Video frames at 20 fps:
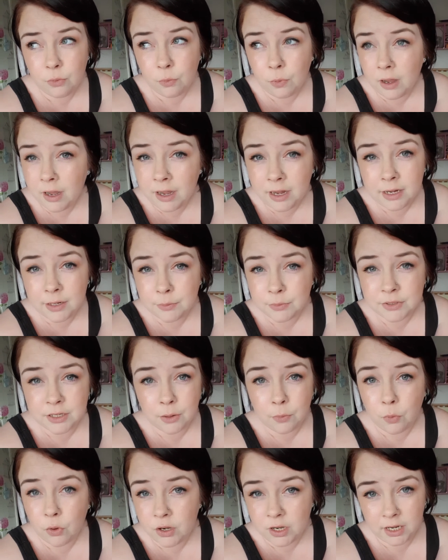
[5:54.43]
why would
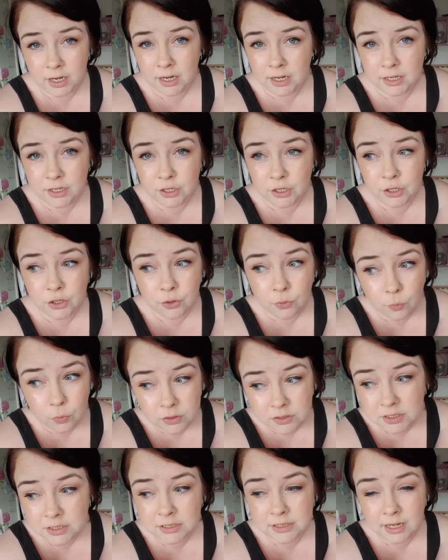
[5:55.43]
I want it? You know,
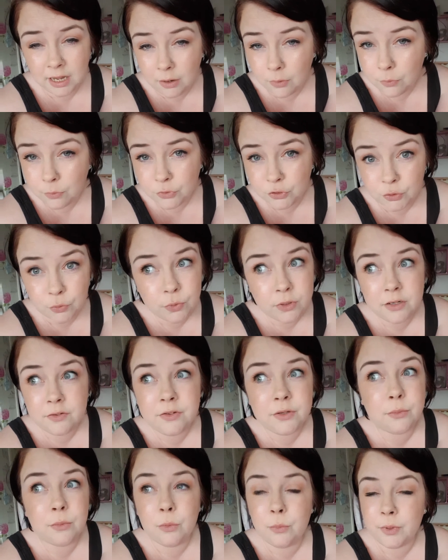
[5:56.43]
once it's out, do
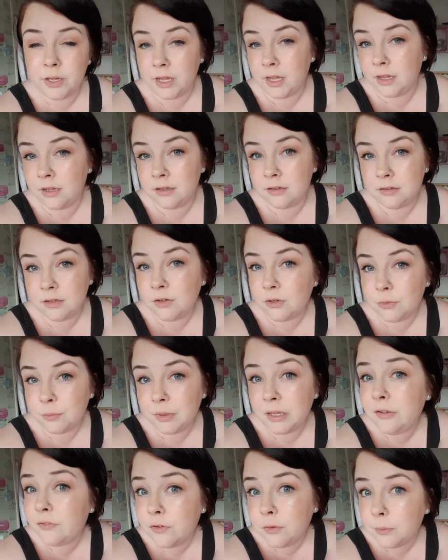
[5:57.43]
whatever you want with it. You know,
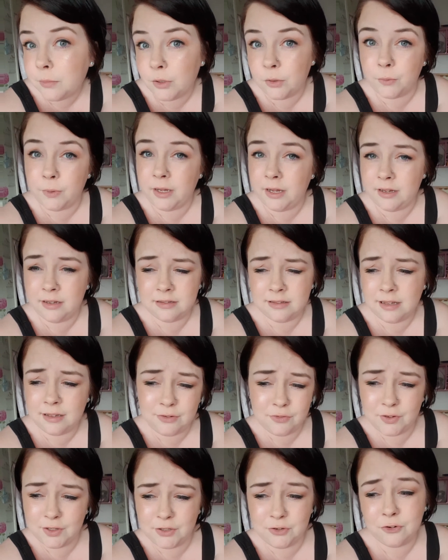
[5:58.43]
play football with it.
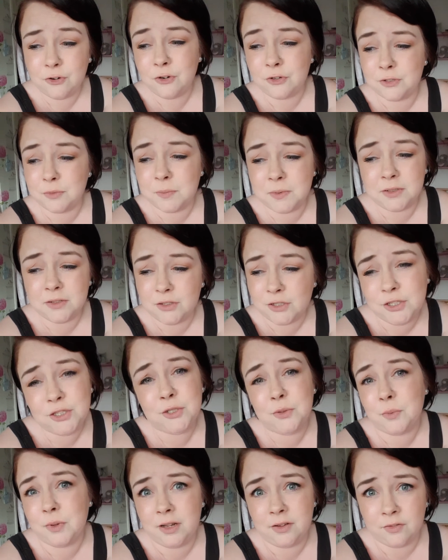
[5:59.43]
Like, really gross, but just
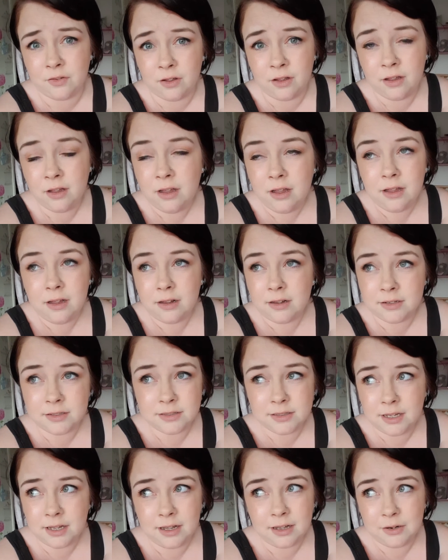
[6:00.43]
do whatever.
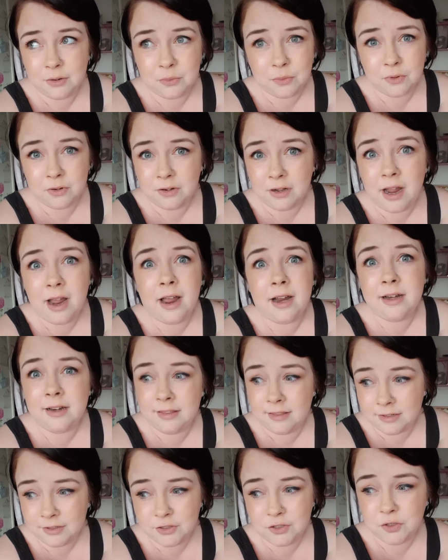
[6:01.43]
Because I don't want
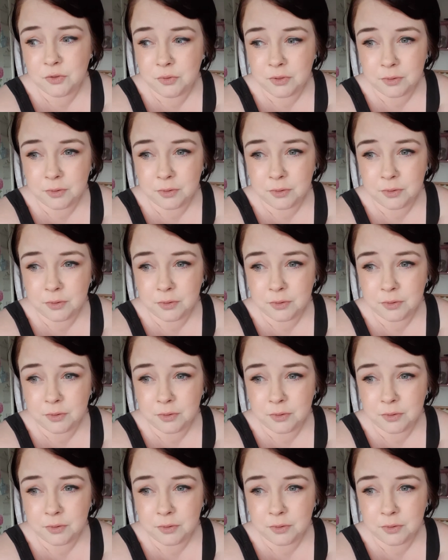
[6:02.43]
anything to do